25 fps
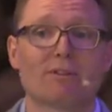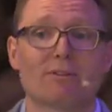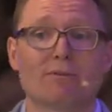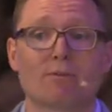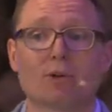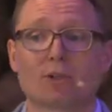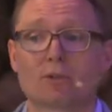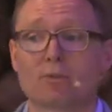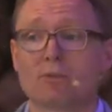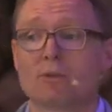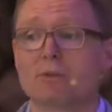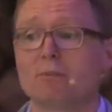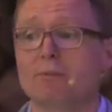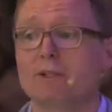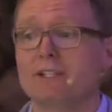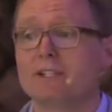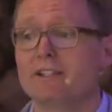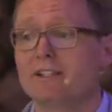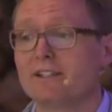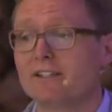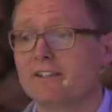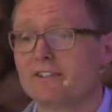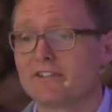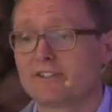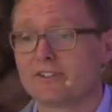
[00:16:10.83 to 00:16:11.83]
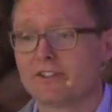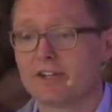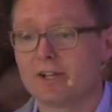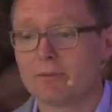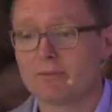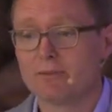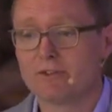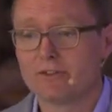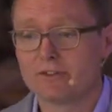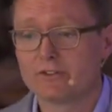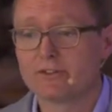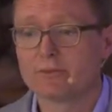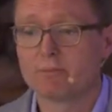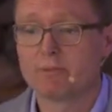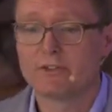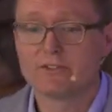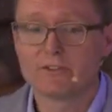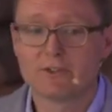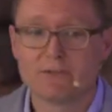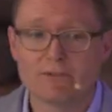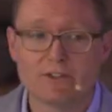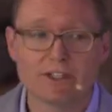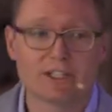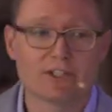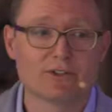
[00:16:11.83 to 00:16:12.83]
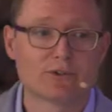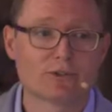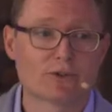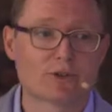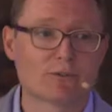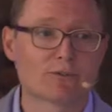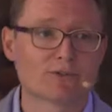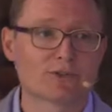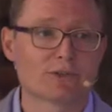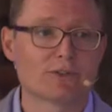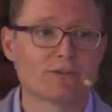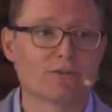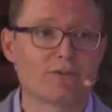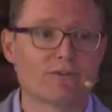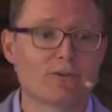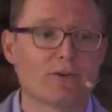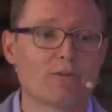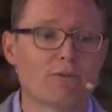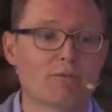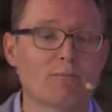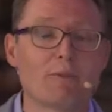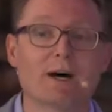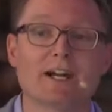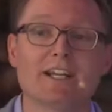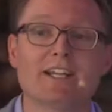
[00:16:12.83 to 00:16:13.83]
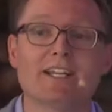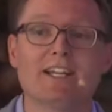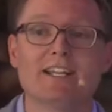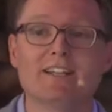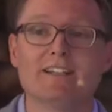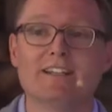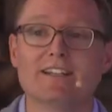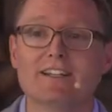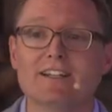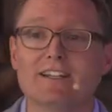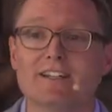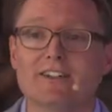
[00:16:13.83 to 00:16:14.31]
what will be, is specific in terms of mining.